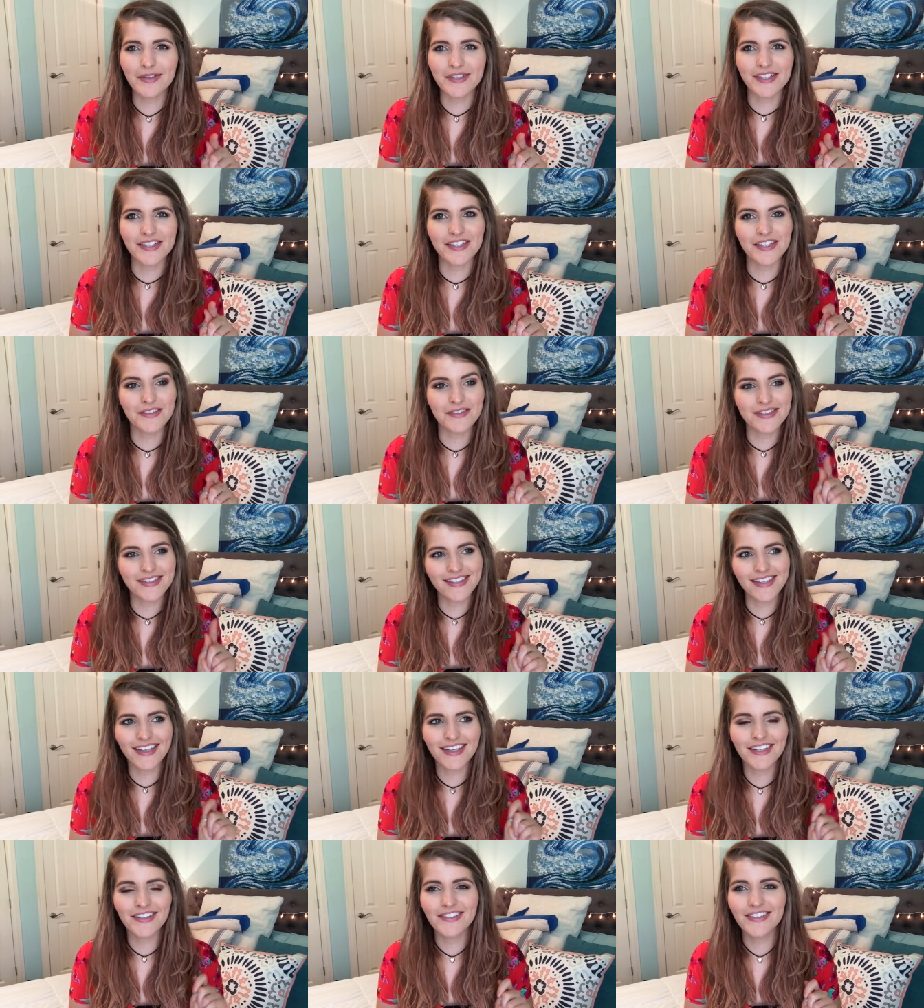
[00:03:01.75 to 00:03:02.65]
which I thought was
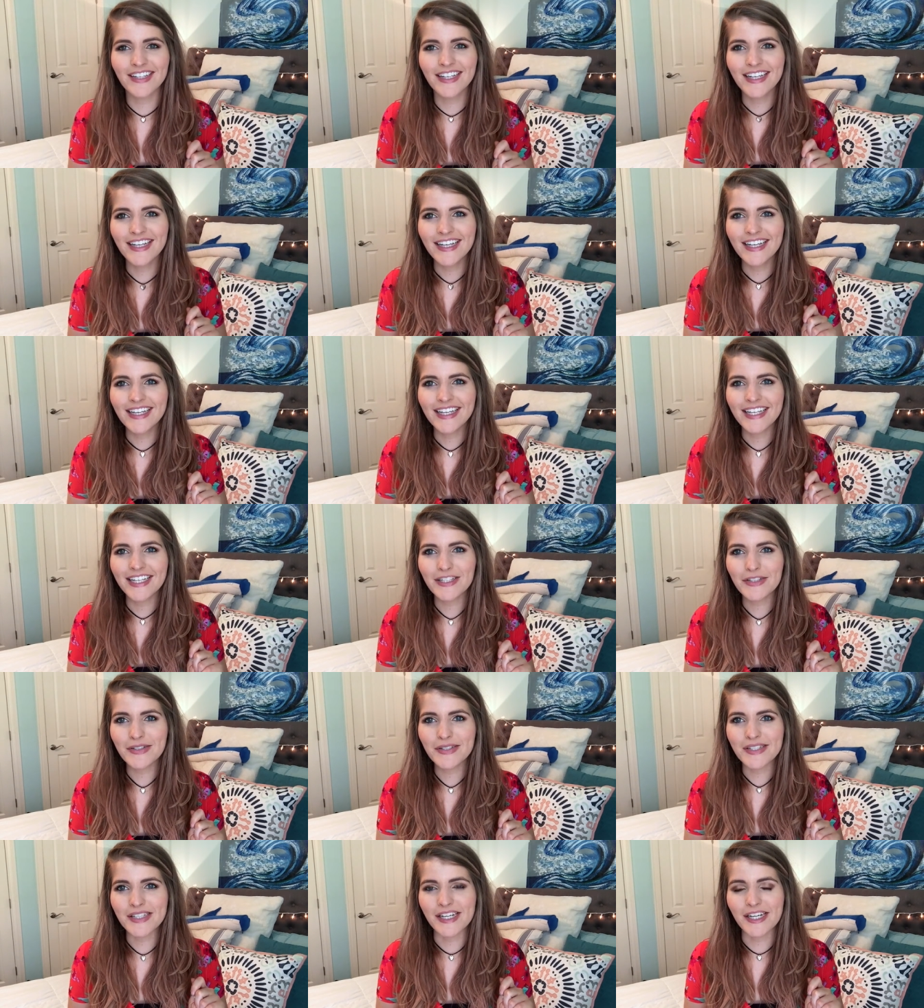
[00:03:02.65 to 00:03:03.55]
kind of
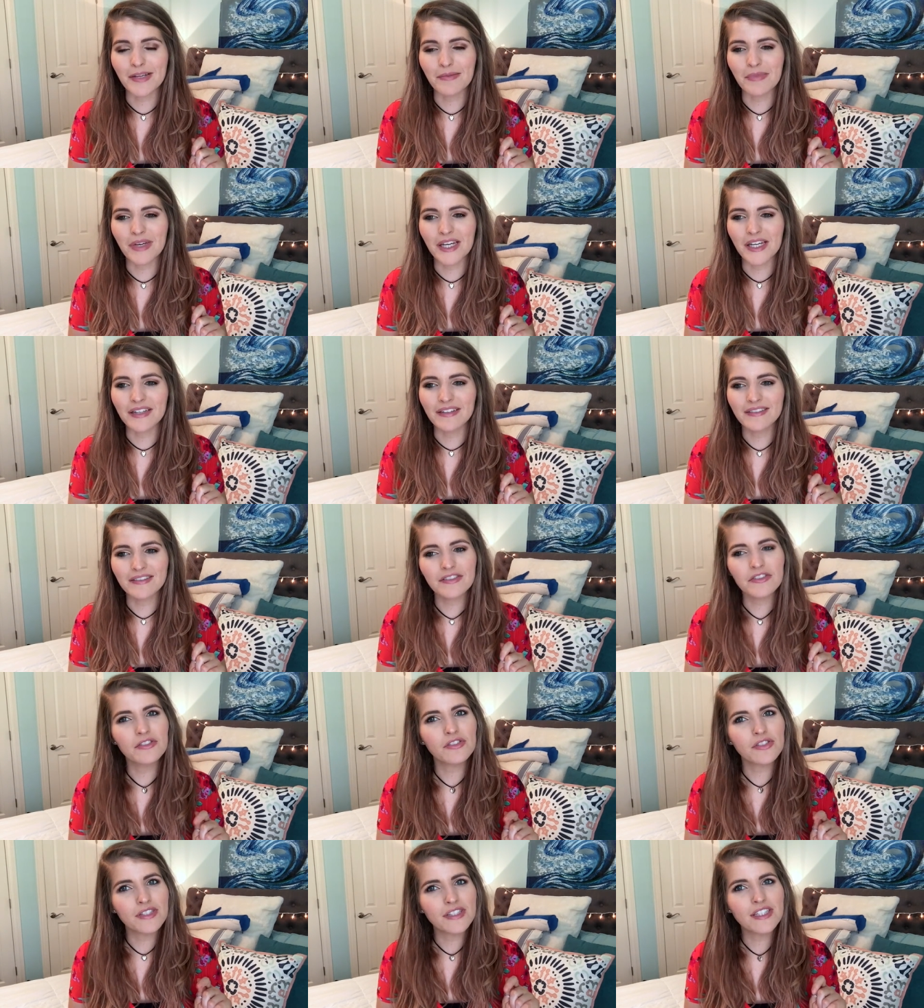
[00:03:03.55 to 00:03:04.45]
interesting, but
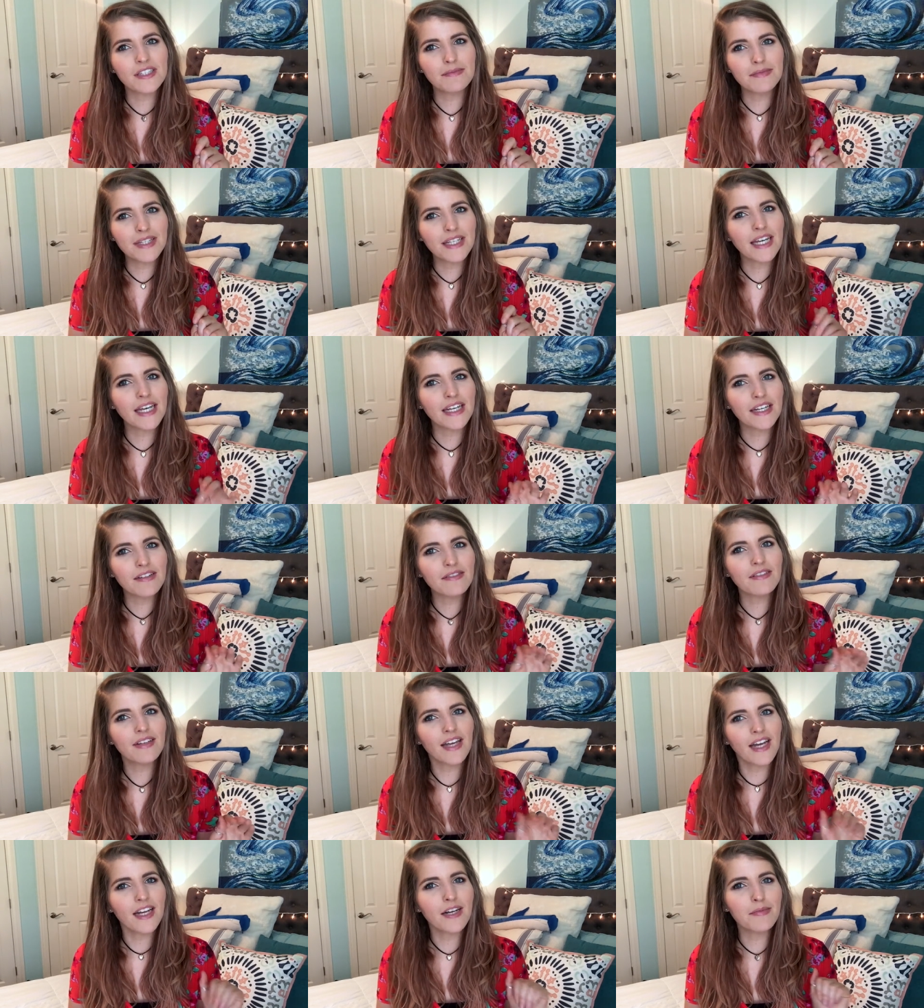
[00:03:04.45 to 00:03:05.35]
she seemed to
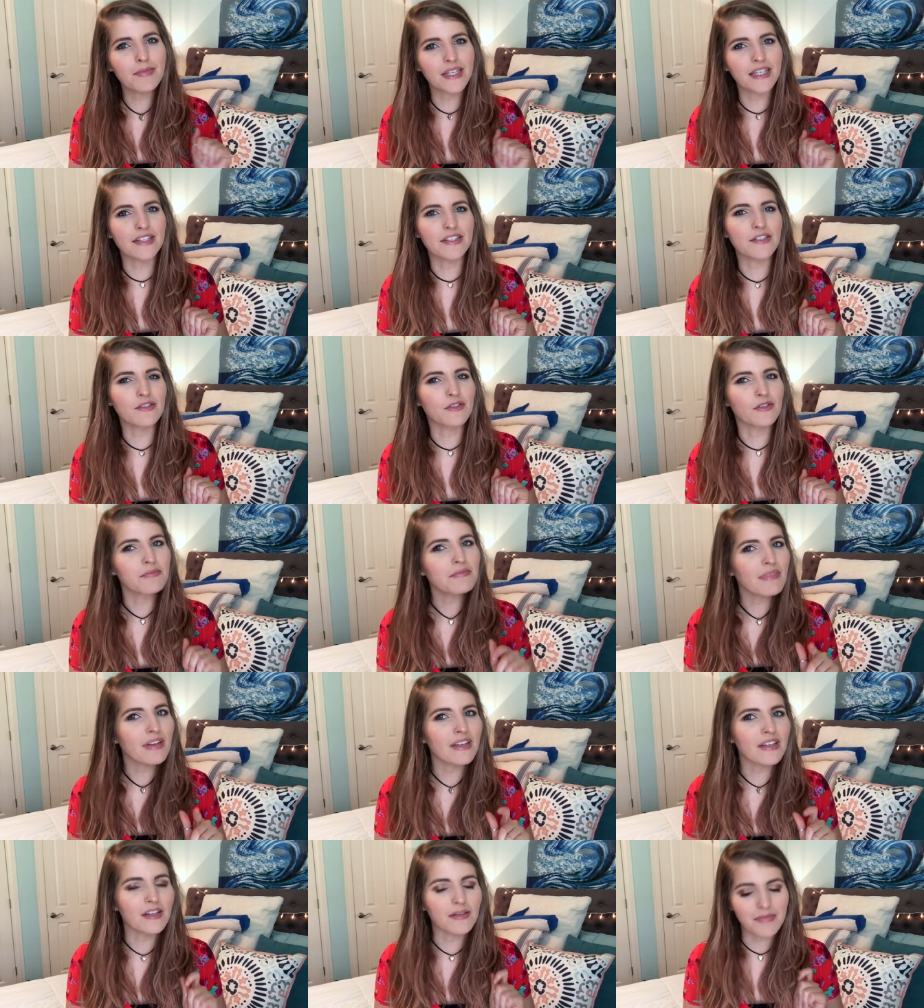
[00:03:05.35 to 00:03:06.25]
kind of be into him
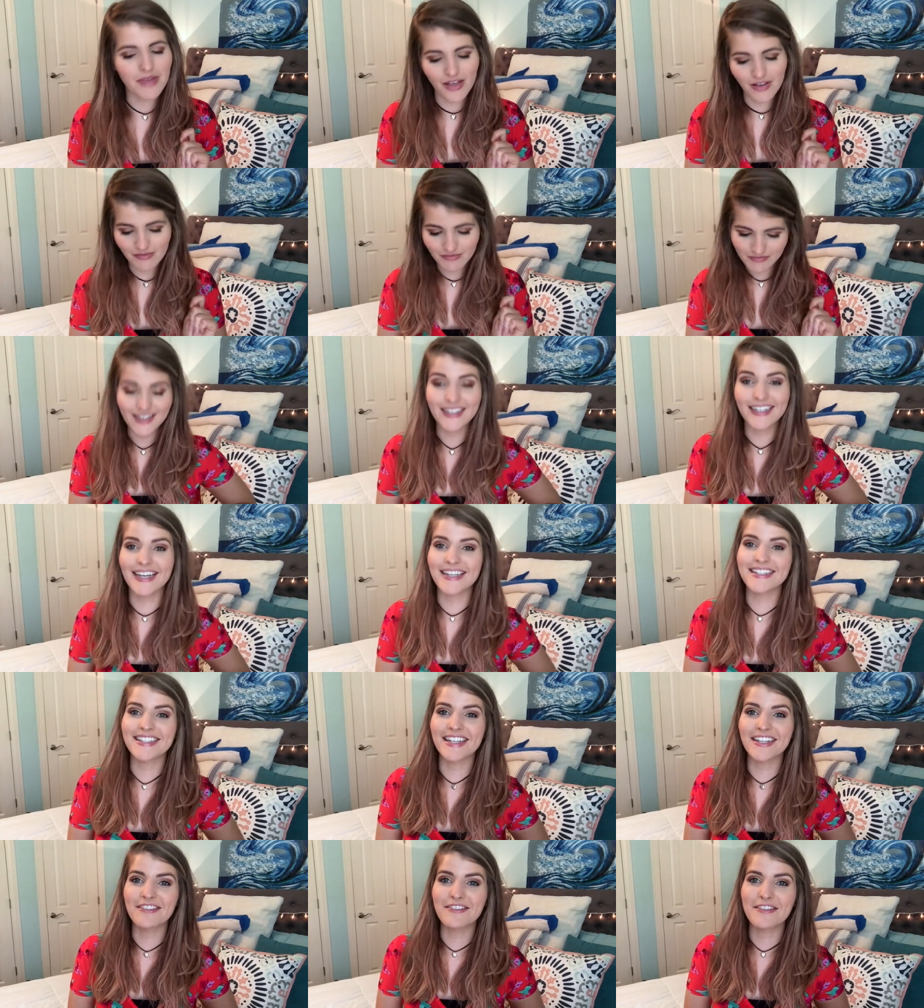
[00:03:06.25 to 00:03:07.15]
a little bit.
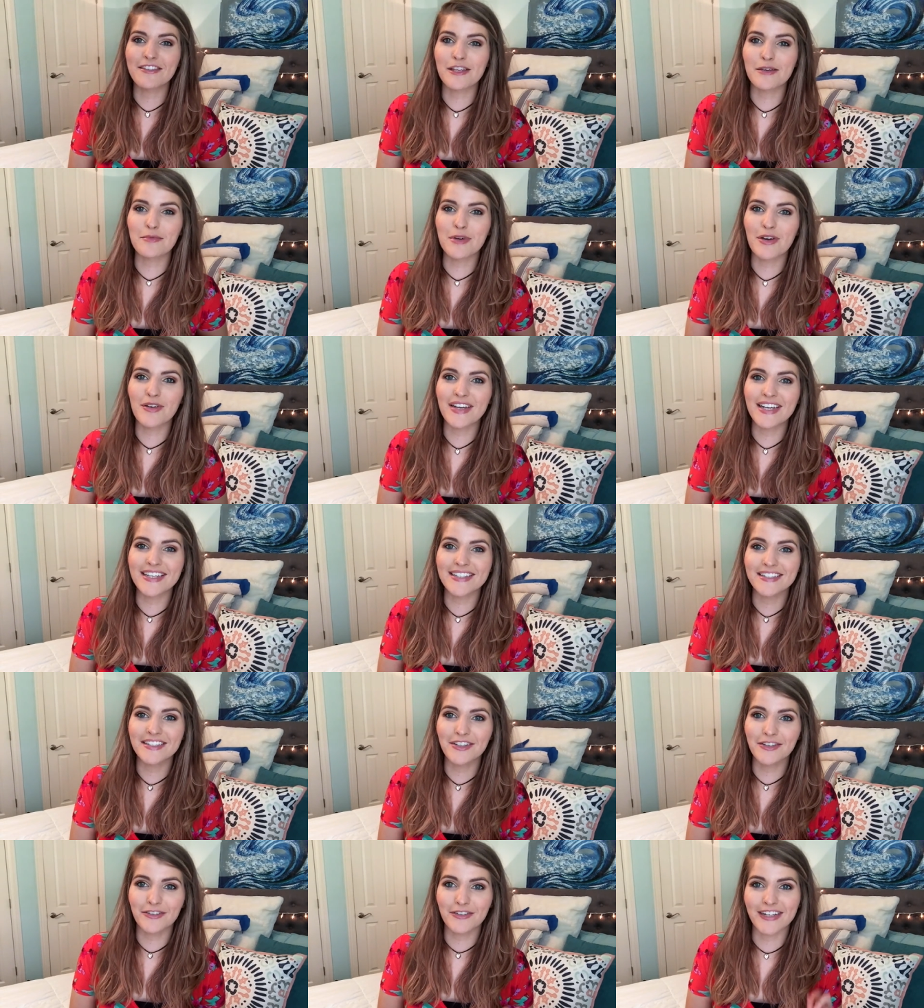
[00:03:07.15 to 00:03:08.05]
Next out of the limo
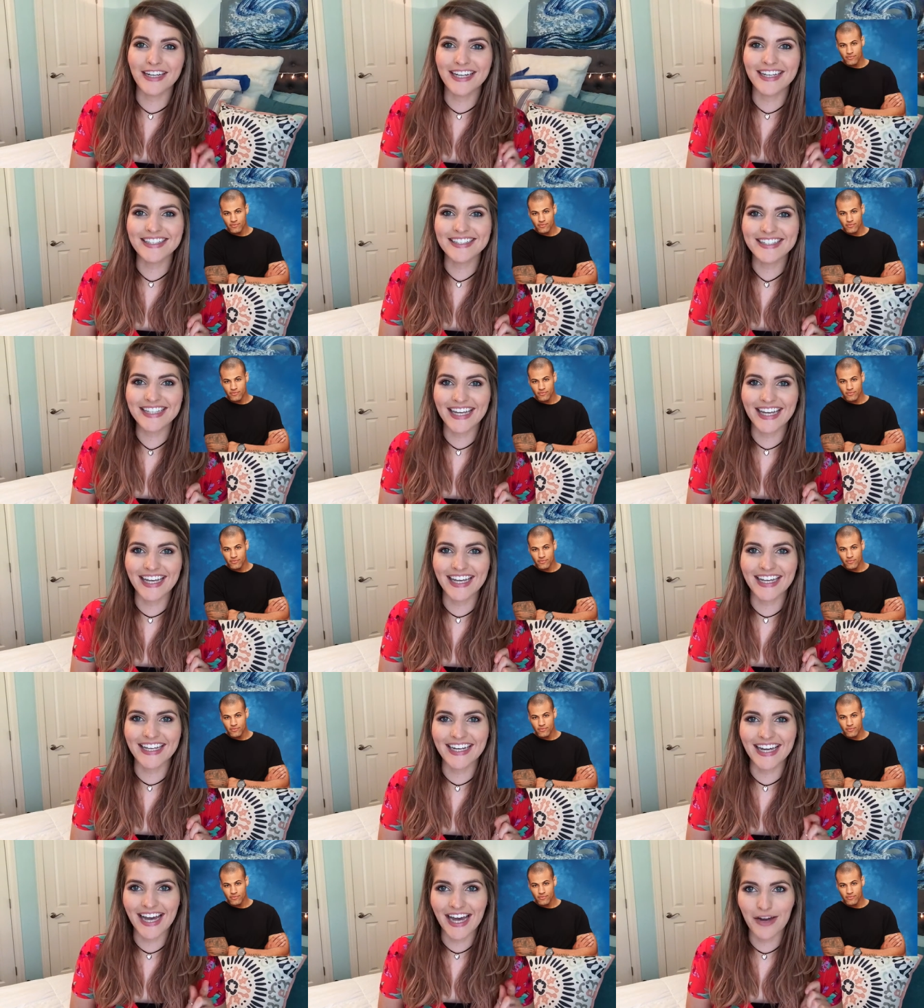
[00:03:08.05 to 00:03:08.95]
is Grant,
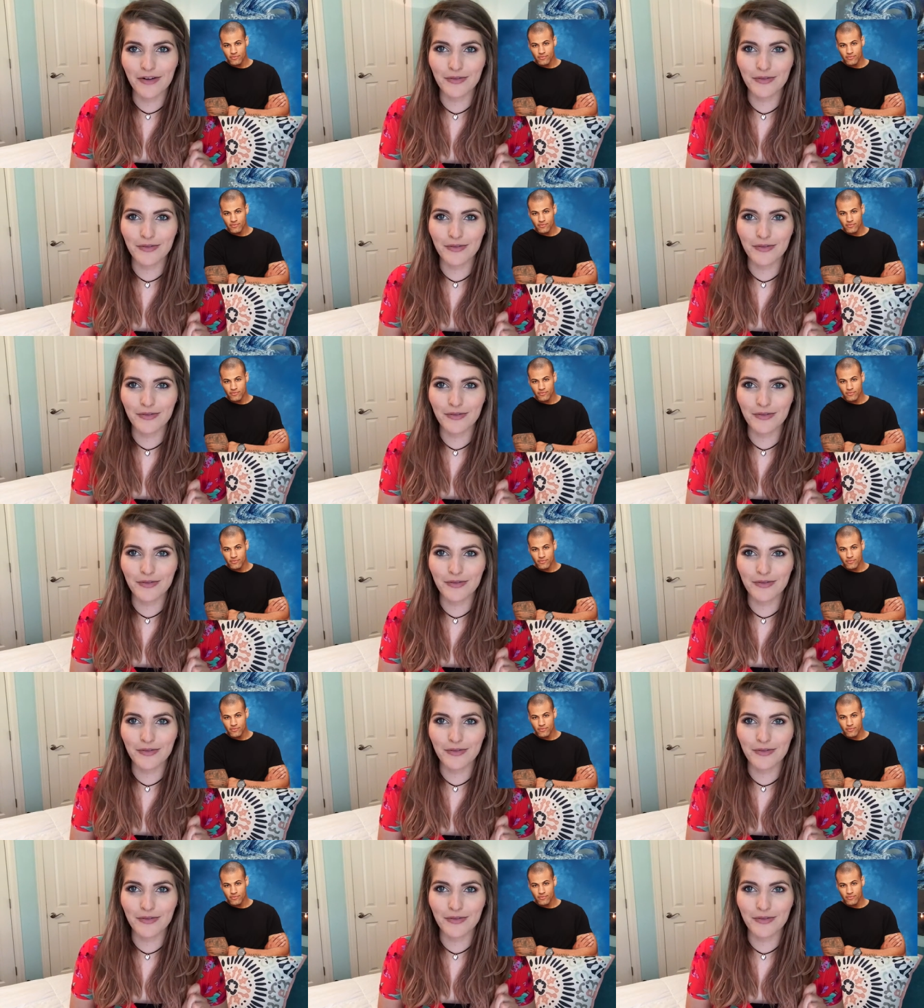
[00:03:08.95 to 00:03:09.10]
and I